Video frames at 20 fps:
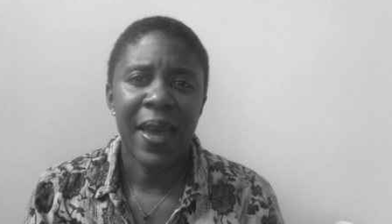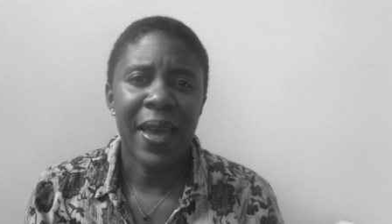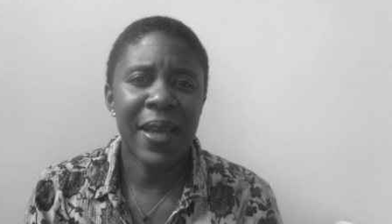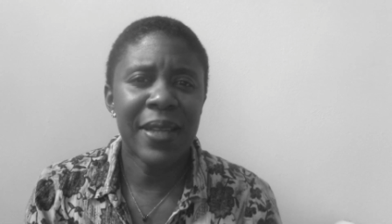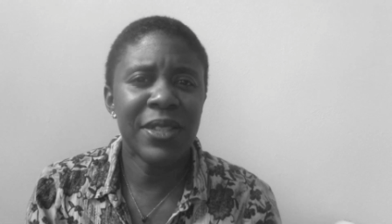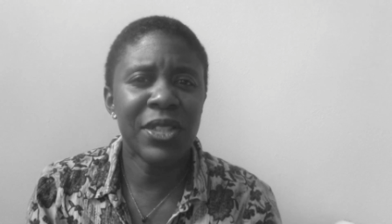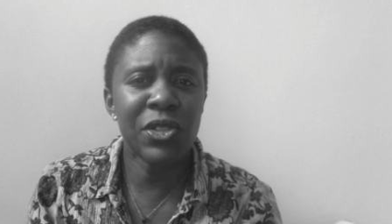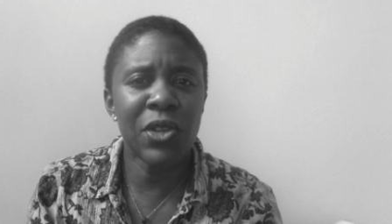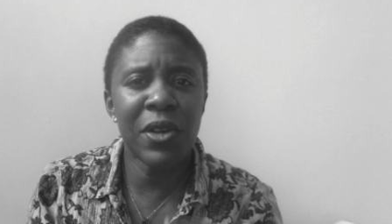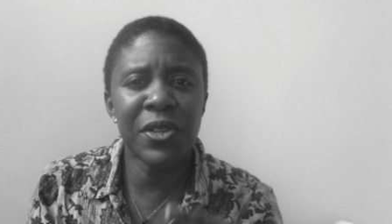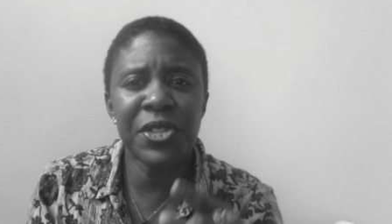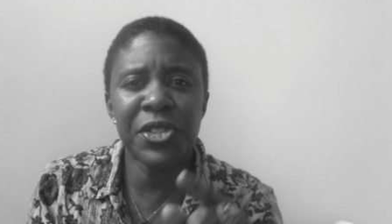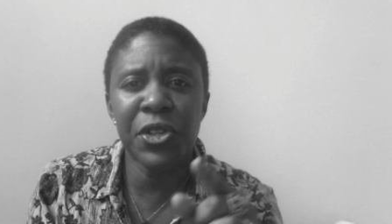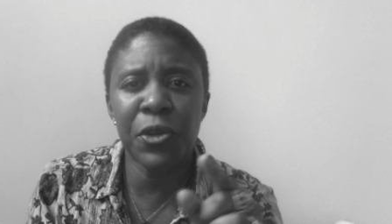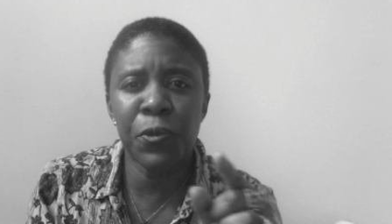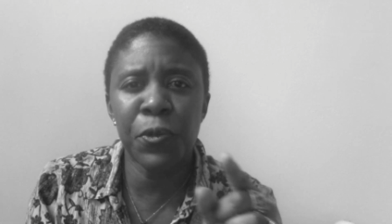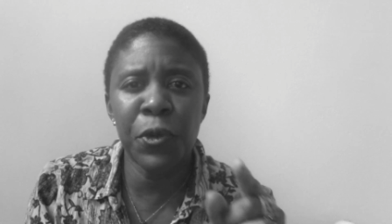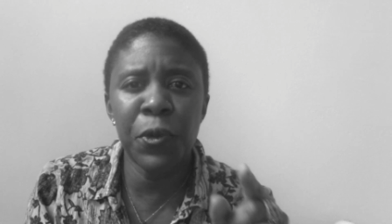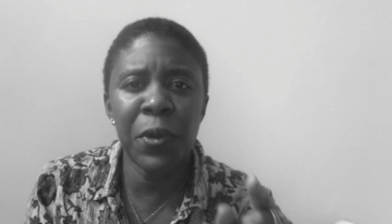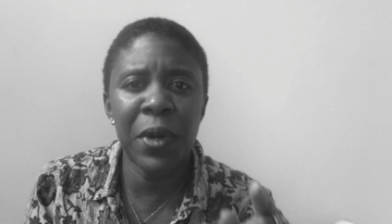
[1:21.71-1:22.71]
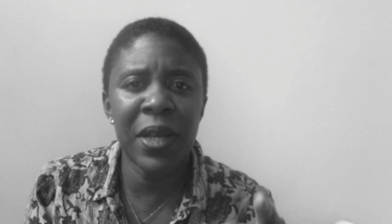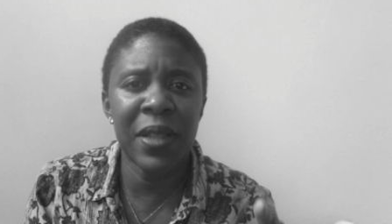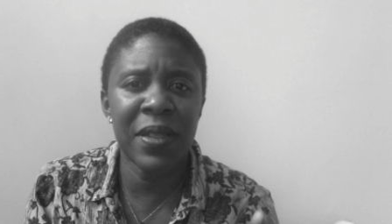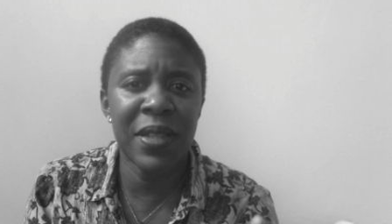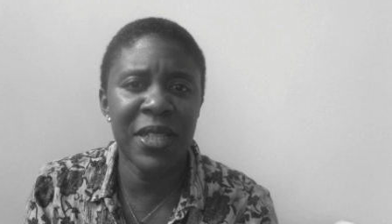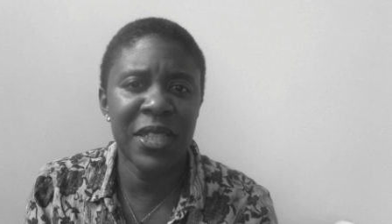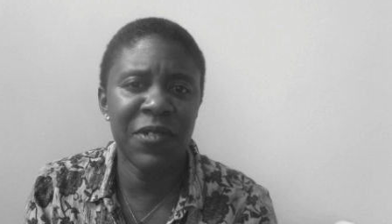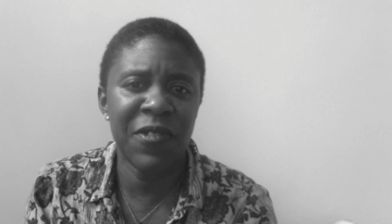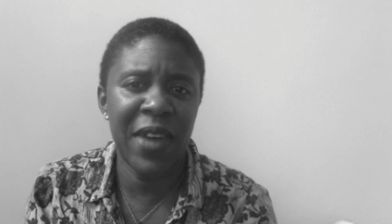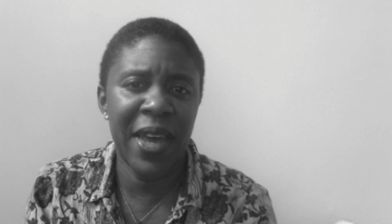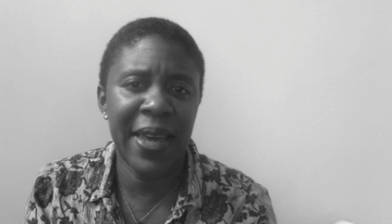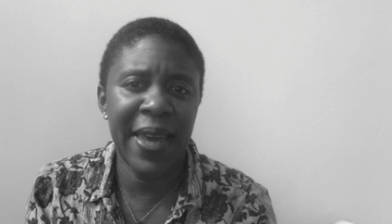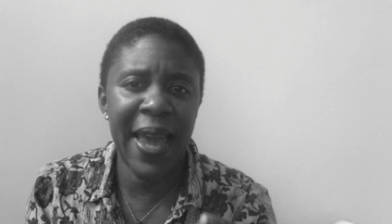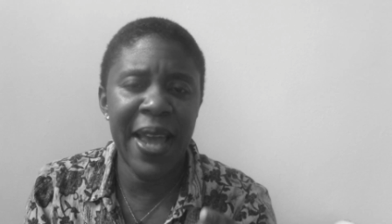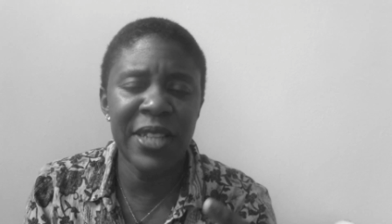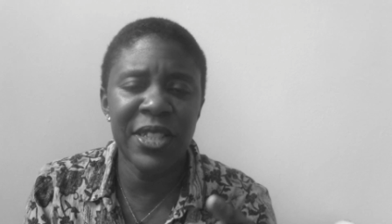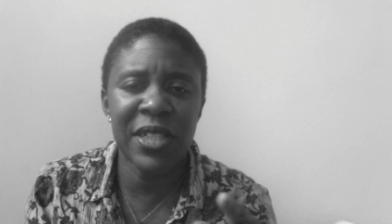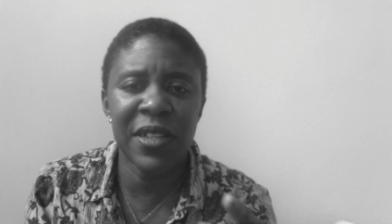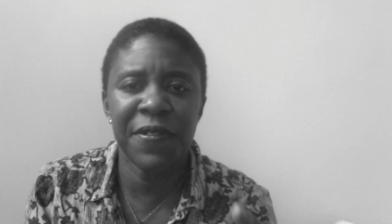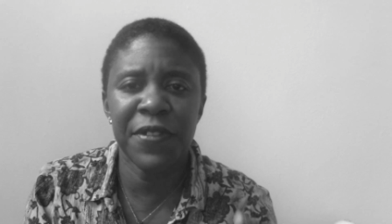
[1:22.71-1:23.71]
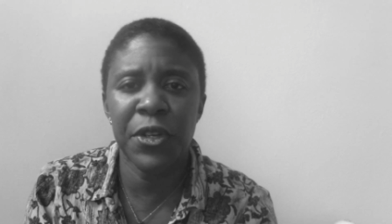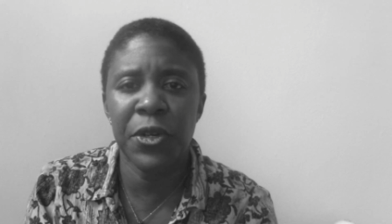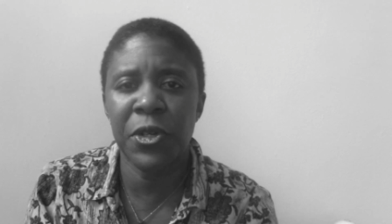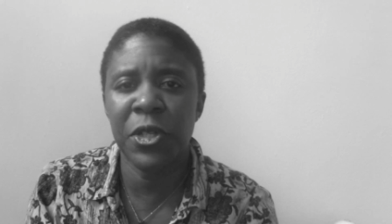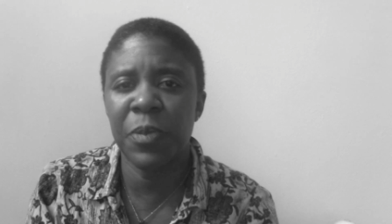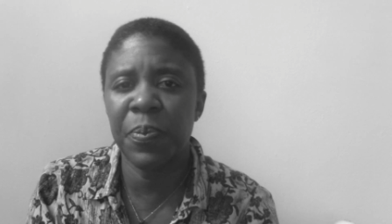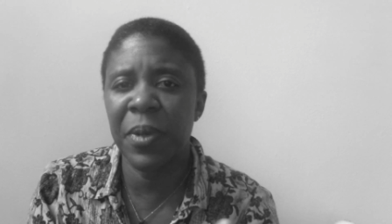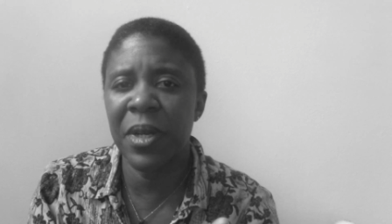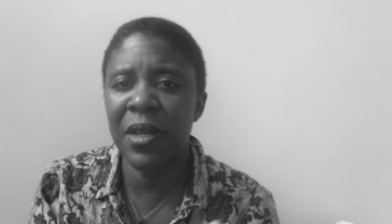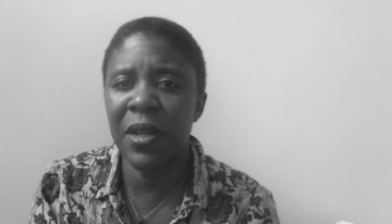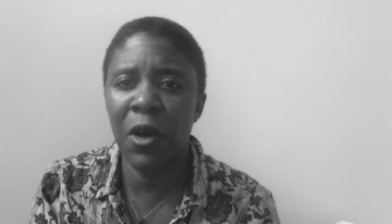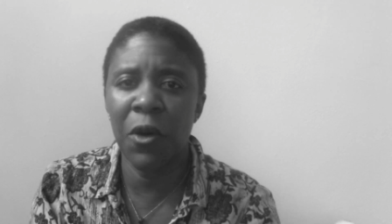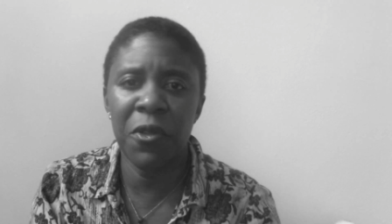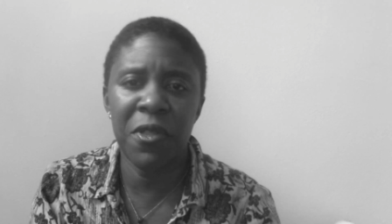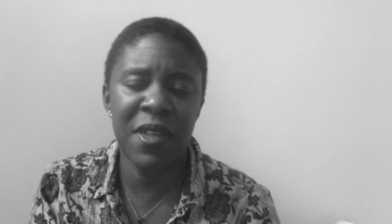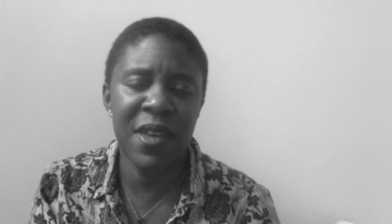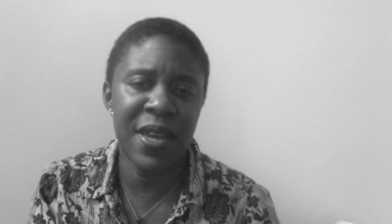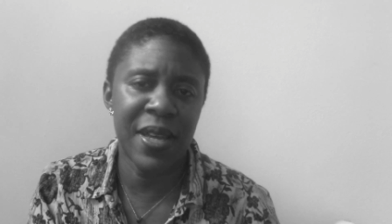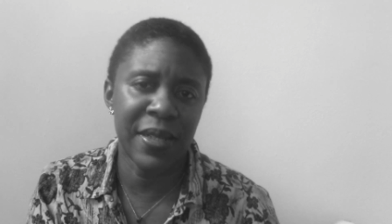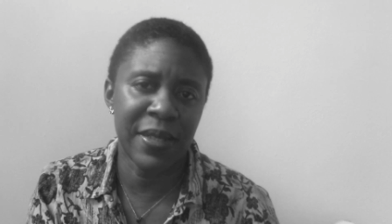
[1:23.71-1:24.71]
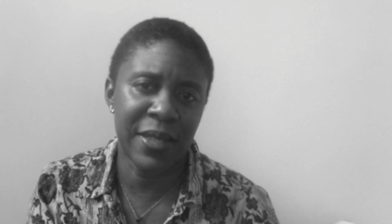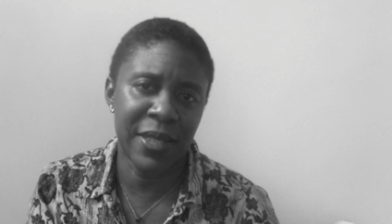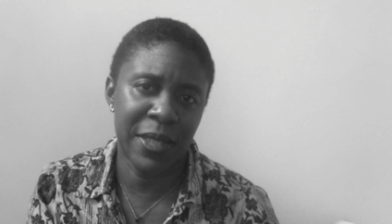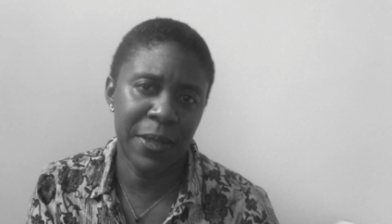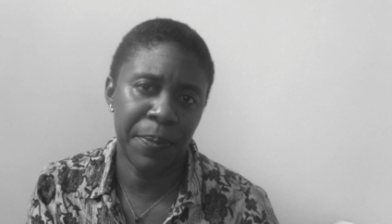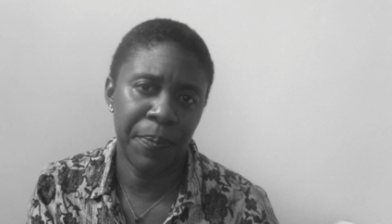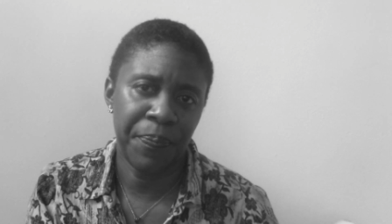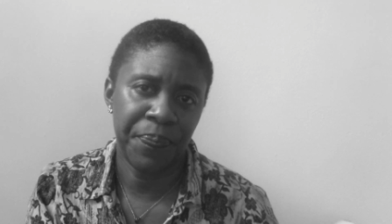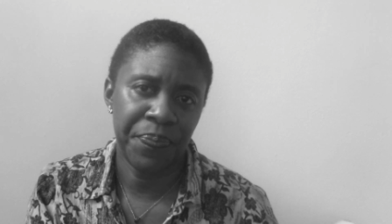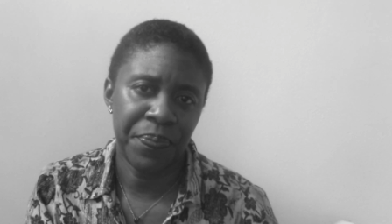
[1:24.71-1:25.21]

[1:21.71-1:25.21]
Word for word: It starts to ruin this vacation of yours, but know this